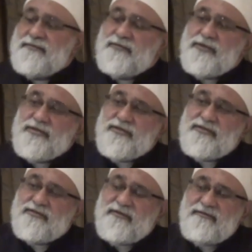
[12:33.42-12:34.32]

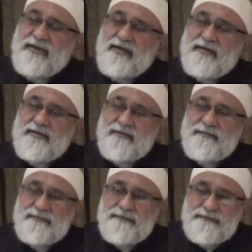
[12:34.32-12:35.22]
was revealed
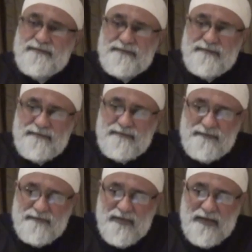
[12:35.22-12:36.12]

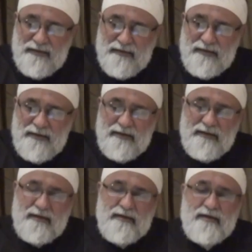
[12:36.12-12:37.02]
in the
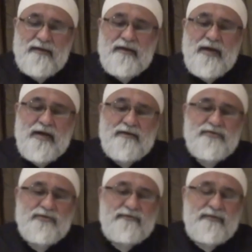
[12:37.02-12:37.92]

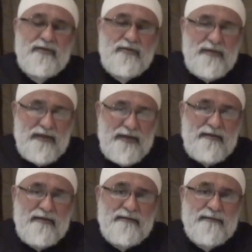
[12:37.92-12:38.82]
house of the Holy
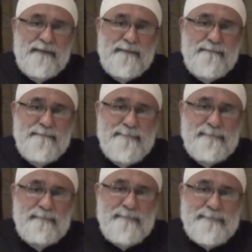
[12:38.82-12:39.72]
Lady.
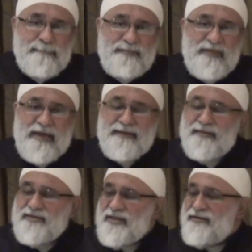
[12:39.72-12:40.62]
And
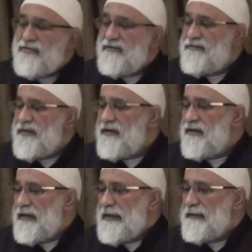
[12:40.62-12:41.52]
the central
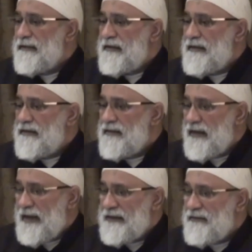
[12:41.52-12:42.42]
figure in the
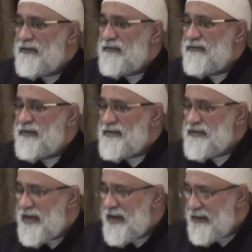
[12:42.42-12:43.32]
Hadith of
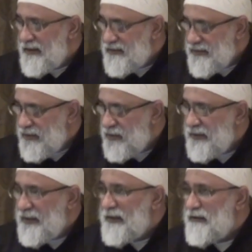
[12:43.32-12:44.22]
Kisa is the
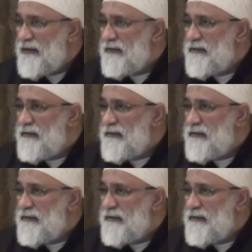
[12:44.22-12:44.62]
Holy Lady.